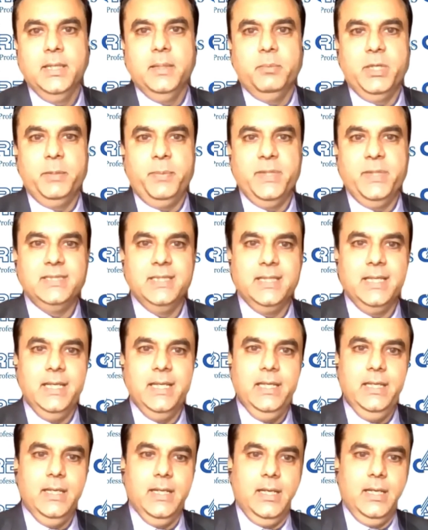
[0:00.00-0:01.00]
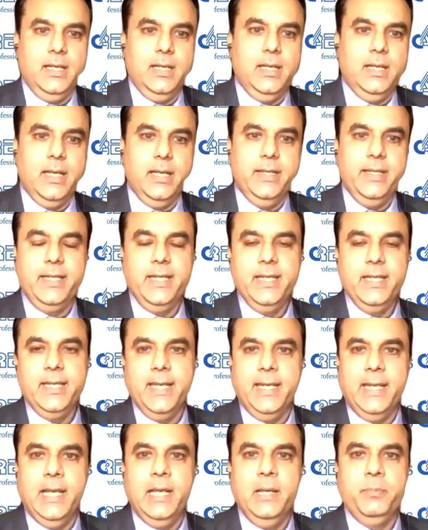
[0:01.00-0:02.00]
but basically rating
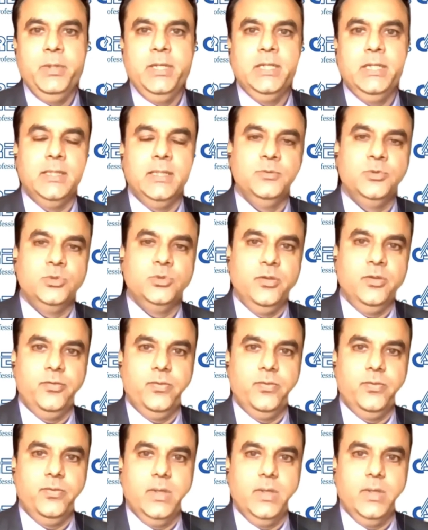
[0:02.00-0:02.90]
can help in terms of